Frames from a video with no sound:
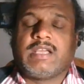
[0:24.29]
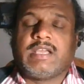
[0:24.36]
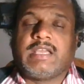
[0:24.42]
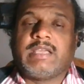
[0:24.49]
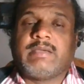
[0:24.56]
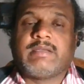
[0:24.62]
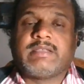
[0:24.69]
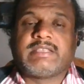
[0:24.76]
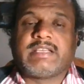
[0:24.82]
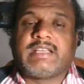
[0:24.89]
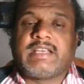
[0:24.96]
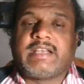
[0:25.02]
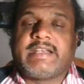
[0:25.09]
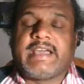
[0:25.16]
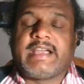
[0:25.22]
he
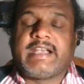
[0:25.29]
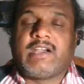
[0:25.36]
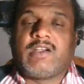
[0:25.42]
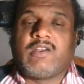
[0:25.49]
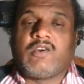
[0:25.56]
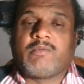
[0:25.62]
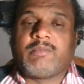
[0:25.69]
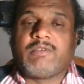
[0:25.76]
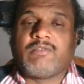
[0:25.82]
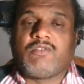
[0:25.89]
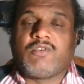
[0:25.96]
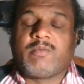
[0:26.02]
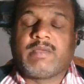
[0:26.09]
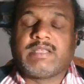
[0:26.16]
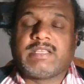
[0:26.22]
basically died long
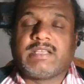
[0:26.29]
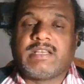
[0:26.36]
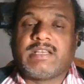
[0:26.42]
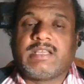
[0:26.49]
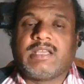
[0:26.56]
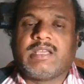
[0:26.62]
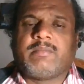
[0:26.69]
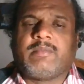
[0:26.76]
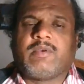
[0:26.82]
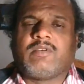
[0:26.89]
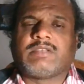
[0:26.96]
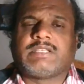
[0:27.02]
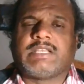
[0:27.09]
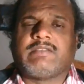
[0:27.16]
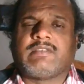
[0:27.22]
before basically
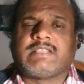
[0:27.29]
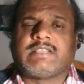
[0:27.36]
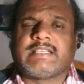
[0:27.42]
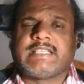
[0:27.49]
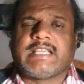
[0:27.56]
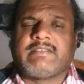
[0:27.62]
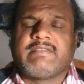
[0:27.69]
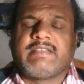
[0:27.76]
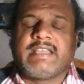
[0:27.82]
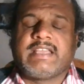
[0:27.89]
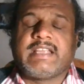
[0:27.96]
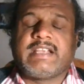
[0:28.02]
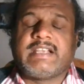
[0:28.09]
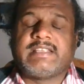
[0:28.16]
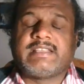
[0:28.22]
because he was
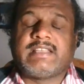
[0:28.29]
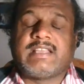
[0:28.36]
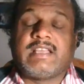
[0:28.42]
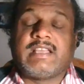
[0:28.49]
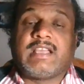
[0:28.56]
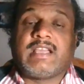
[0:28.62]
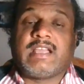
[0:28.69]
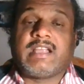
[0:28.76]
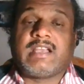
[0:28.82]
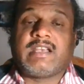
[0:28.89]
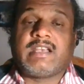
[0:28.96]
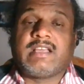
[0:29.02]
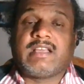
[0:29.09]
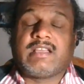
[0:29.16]
HIV/AIDS and